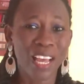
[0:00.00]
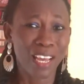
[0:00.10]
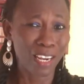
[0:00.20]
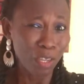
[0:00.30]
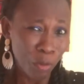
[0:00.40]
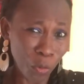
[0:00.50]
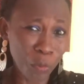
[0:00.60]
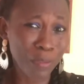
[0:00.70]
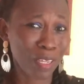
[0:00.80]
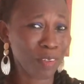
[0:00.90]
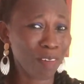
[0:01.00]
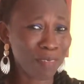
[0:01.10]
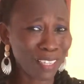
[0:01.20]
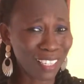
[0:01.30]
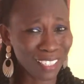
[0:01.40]
and I hope that you have
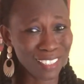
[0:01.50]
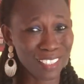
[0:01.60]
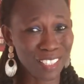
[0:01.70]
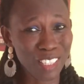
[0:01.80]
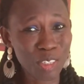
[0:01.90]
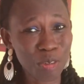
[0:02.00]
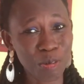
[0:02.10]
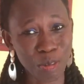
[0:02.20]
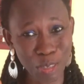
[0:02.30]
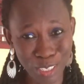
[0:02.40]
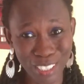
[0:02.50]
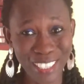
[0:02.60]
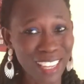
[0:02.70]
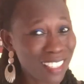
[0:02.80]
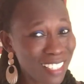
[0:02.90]
been learning to sew.
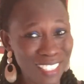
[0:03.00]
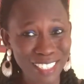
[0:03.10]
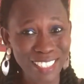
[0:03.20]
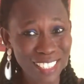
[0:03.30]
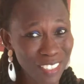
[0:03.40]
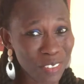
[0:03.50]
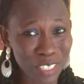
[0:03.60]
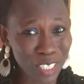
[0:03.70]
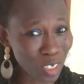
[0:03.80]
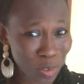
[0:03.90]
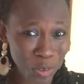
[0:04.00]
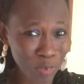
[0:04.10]
That is the real deal.